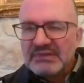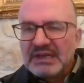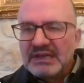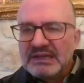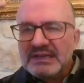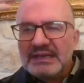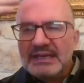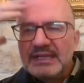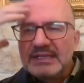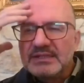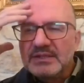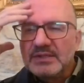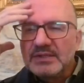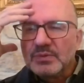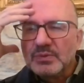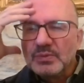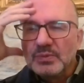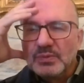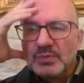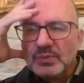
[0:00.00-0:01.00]
related
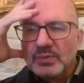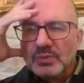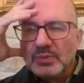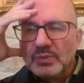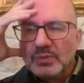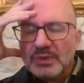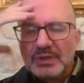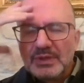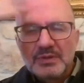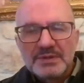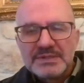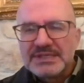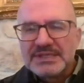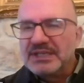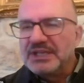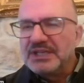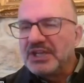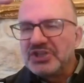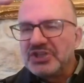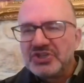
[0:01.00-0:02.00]
to
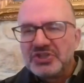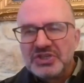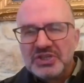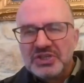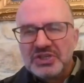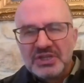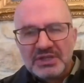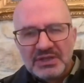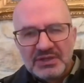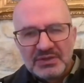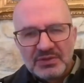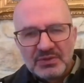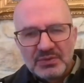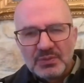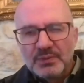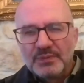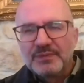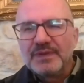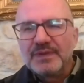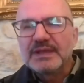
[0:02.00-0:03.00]
reconciliation,
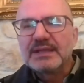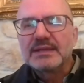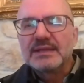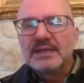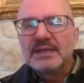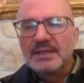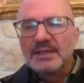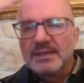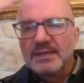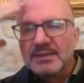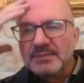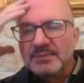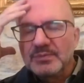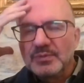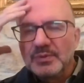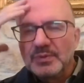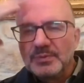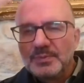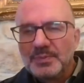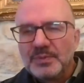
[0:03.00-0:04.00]
to victim,
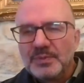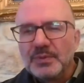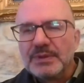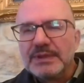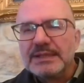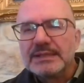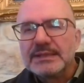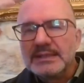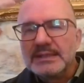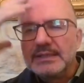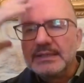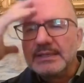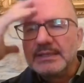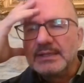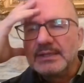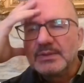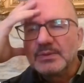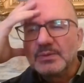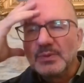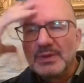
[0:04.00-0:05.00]
to
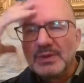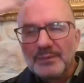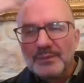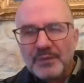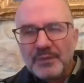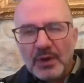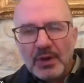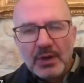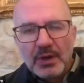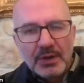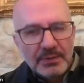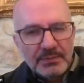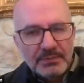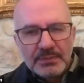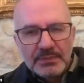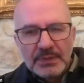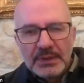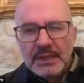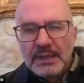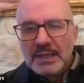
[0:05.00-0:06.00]
impunity, to reform,
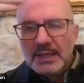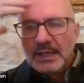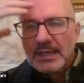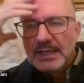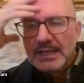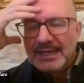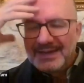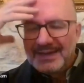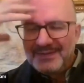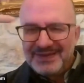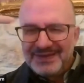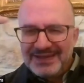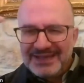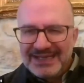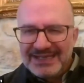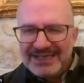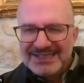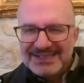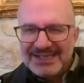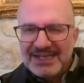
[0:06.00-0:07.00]
having
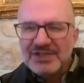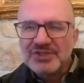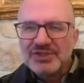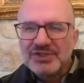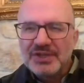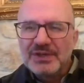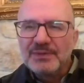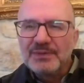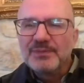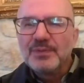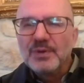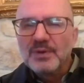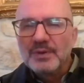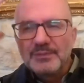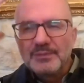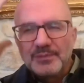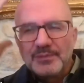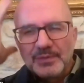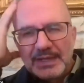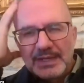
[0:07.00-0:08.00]
a structured reform
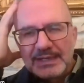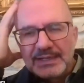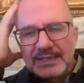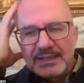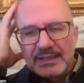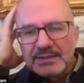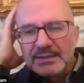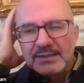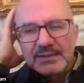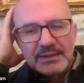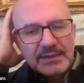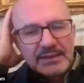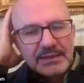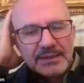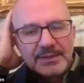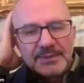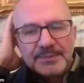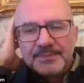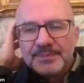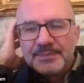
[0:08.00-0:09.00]
for any
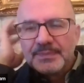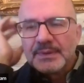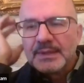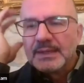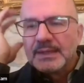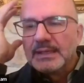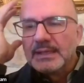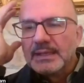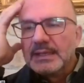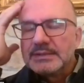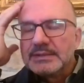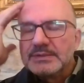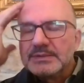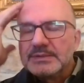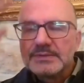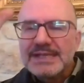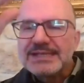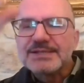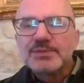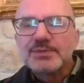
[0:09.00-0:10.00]
country. So
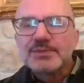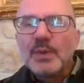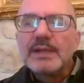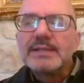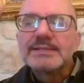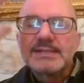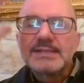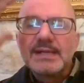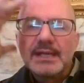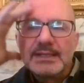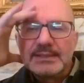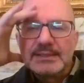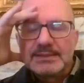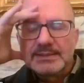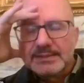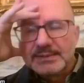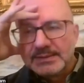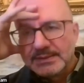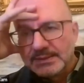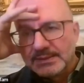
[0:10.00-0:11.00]
that's one side.
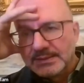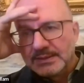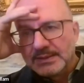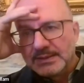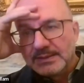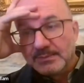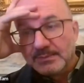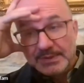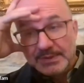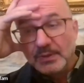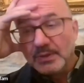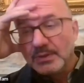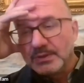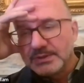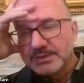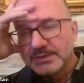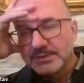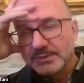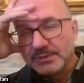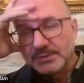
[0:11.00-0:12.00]
But
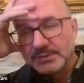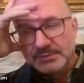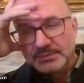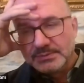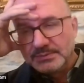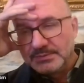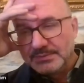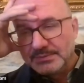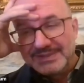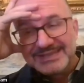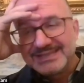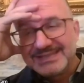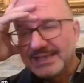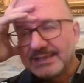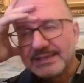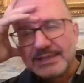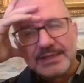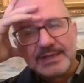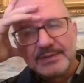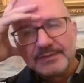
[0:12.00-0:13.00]
also, it's
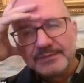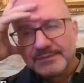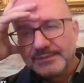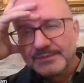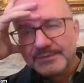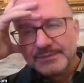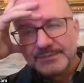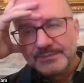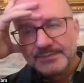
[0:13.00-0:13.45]
not enough.